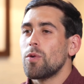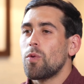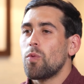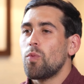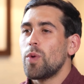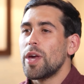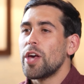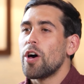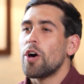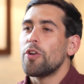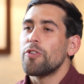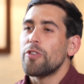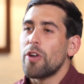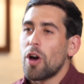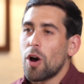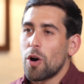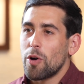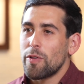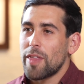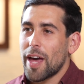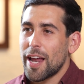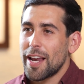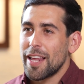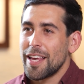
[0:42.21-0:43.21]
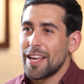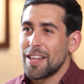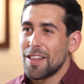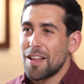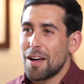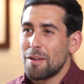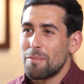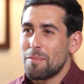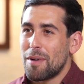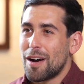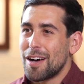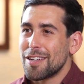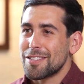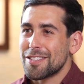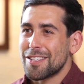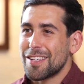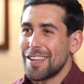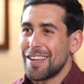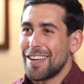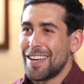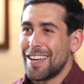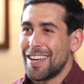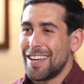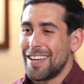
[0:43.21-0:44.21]
we all know that Elon Musk
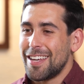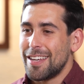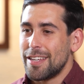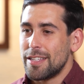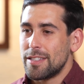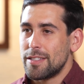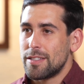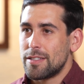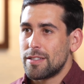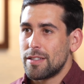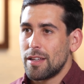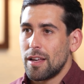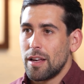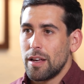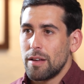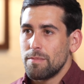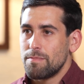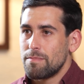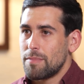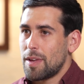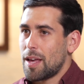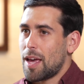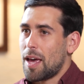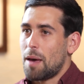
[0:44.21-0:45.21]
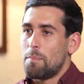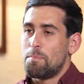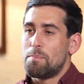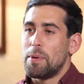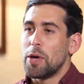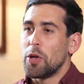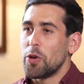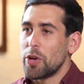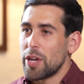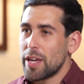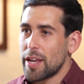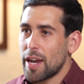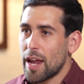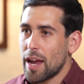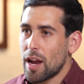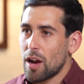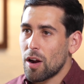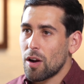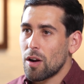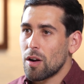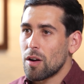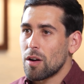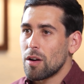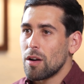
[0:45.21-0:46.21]
is a
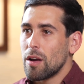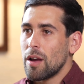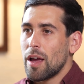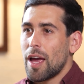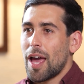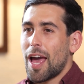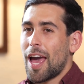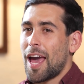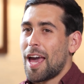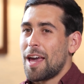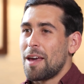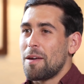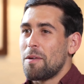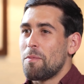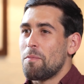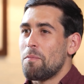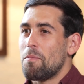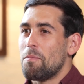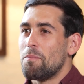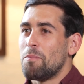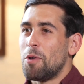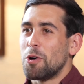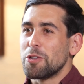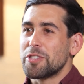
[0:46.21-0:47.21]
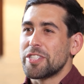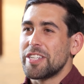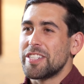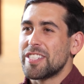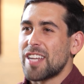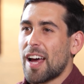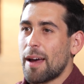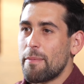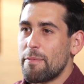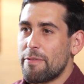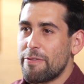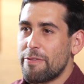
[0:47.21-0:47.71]
billionaire, a multi-time